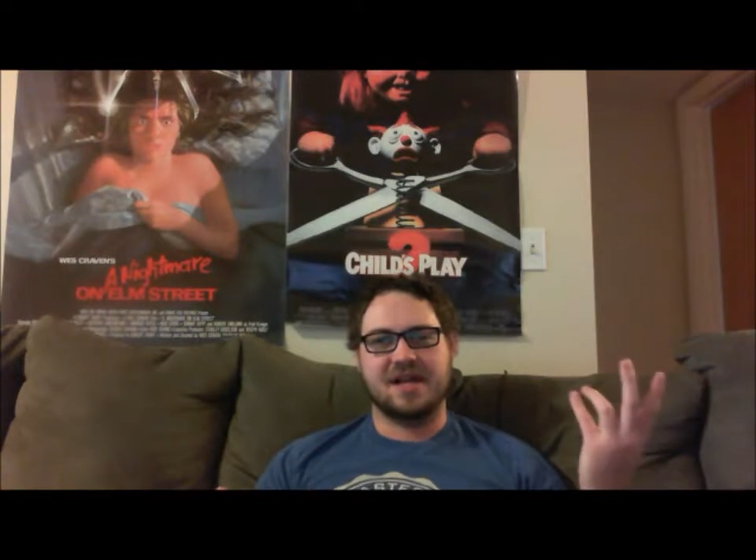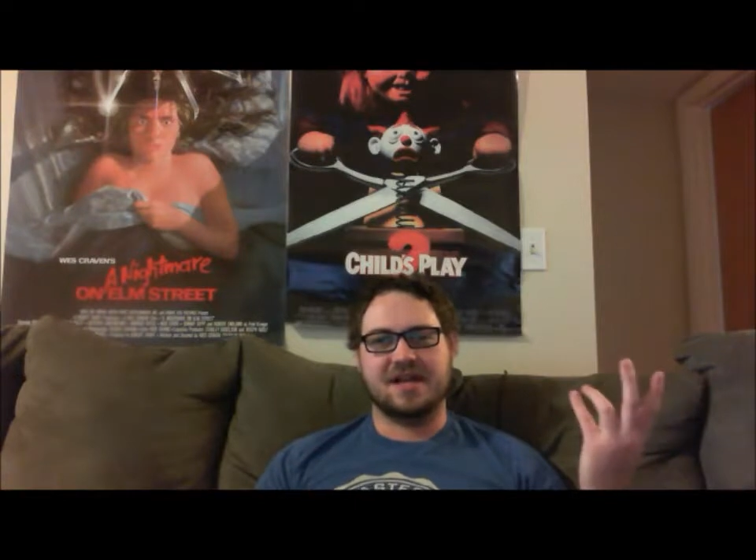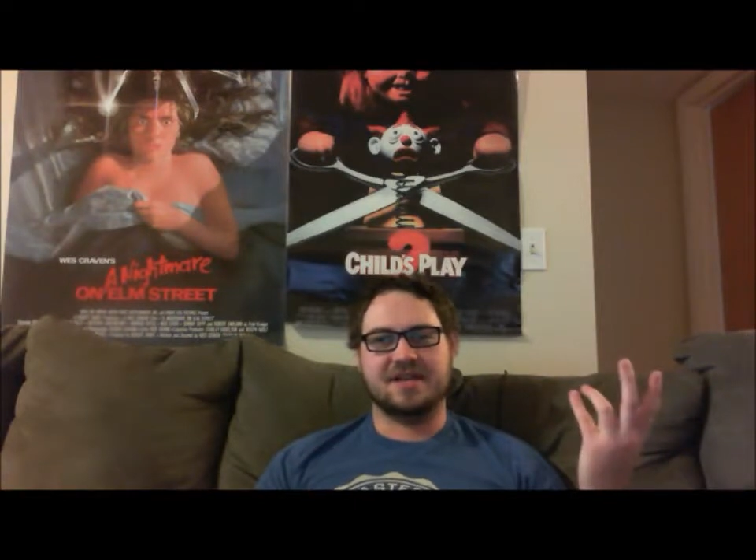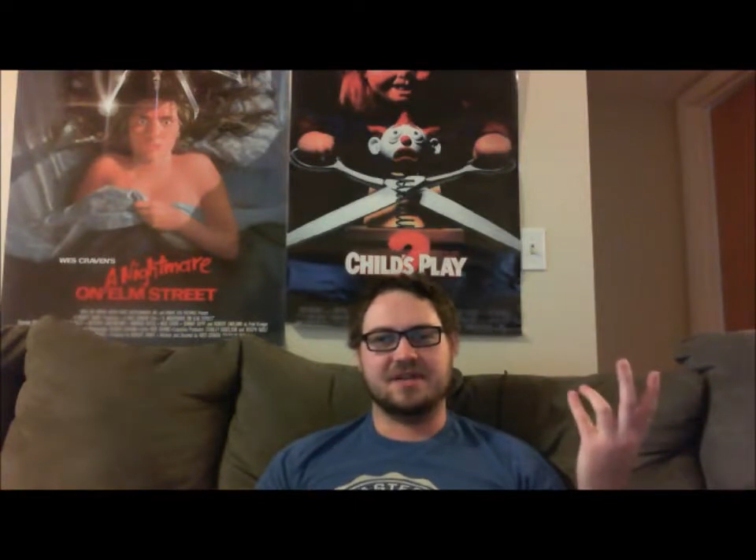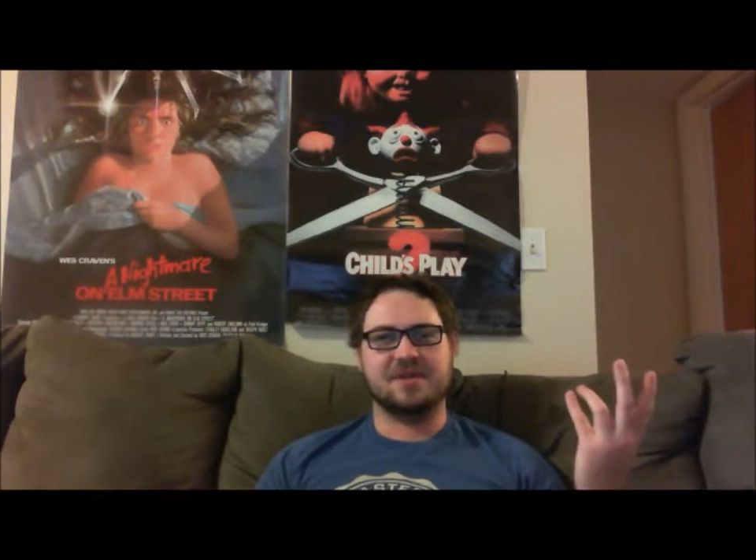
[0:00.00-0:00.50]

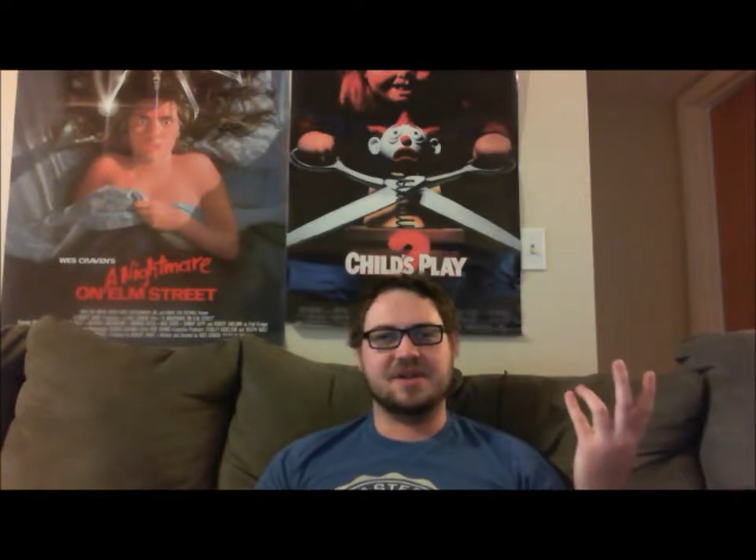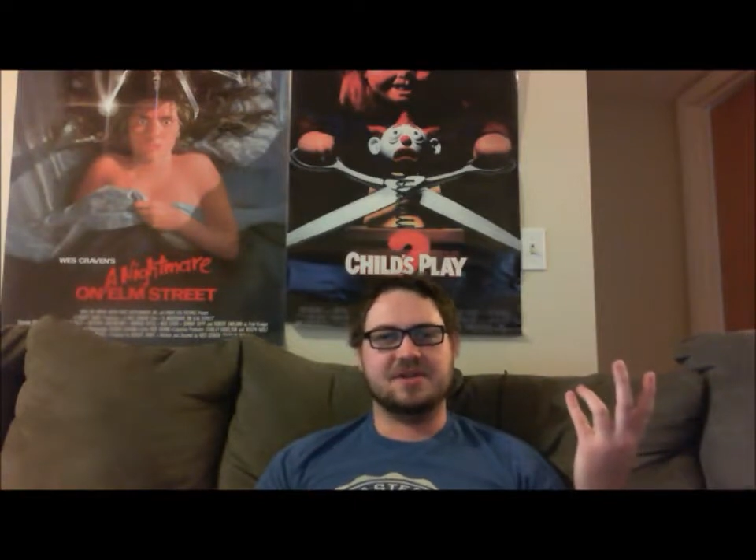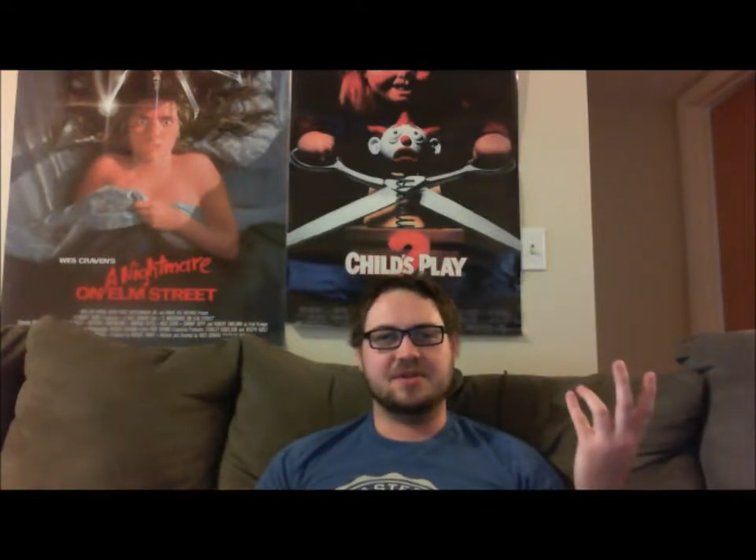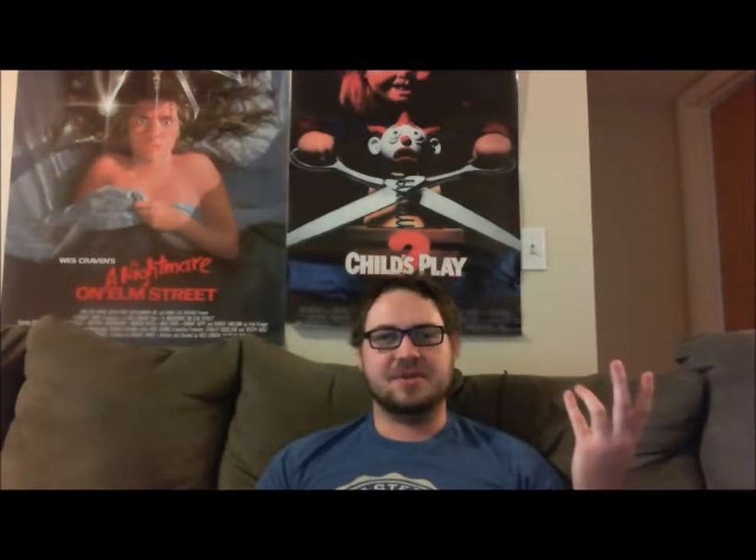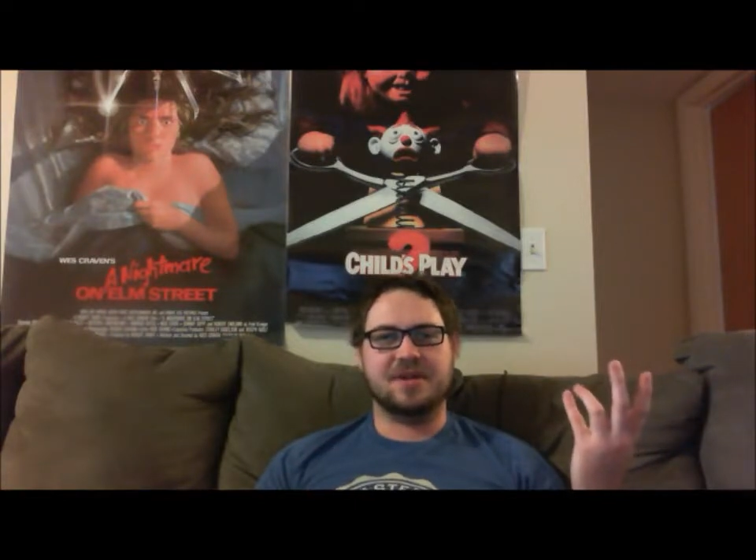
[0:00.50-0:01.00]
It didn't really
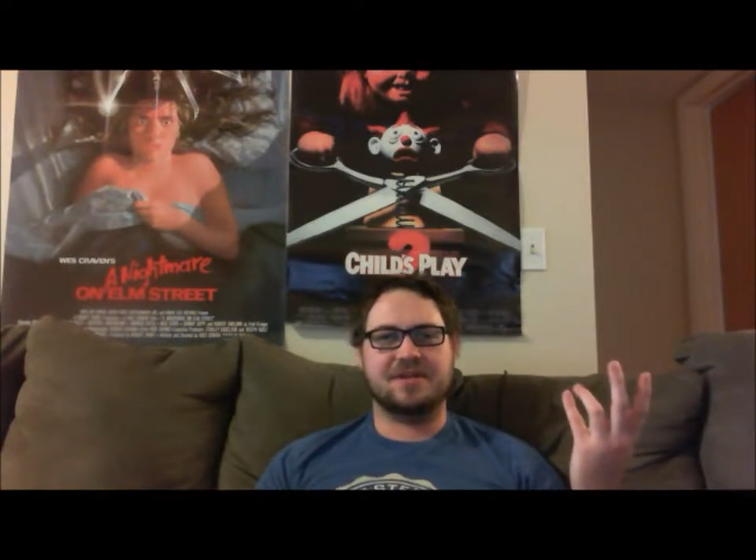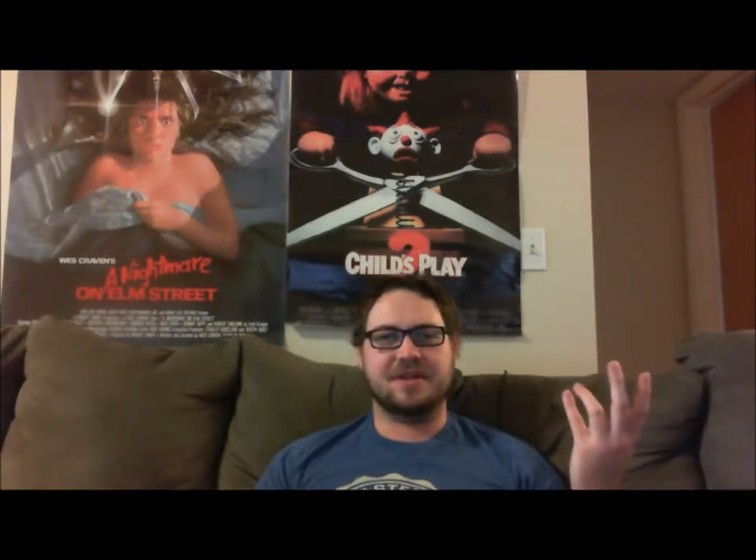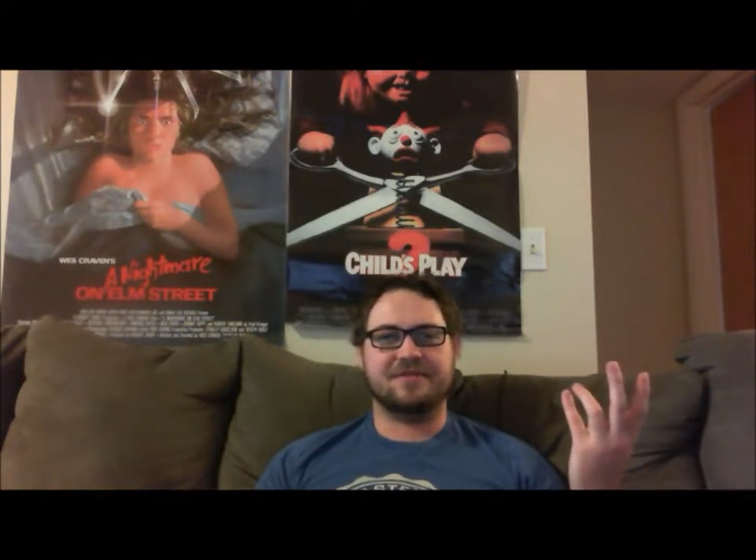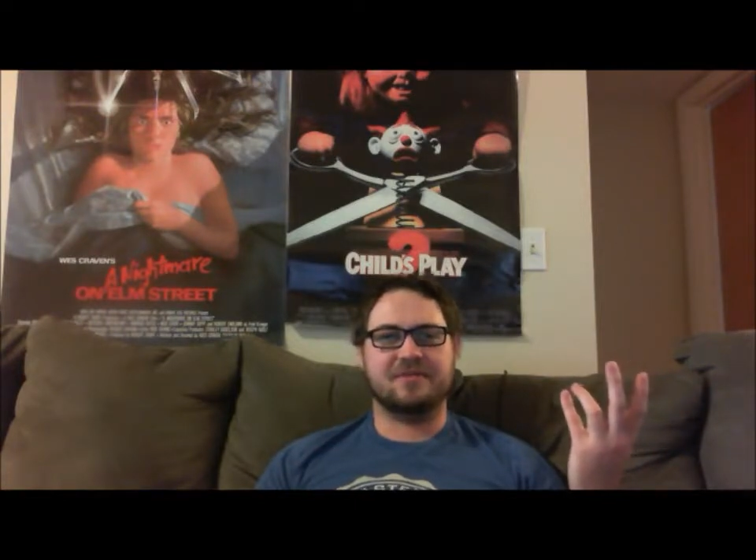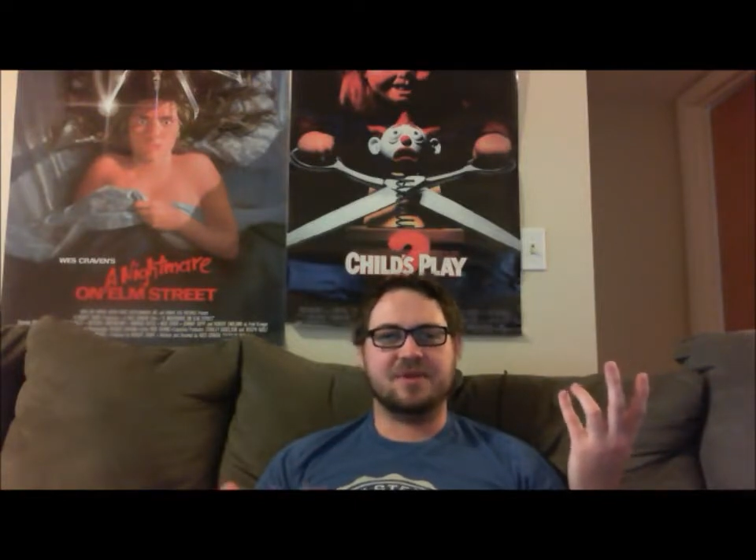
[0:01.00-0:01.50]
do anything for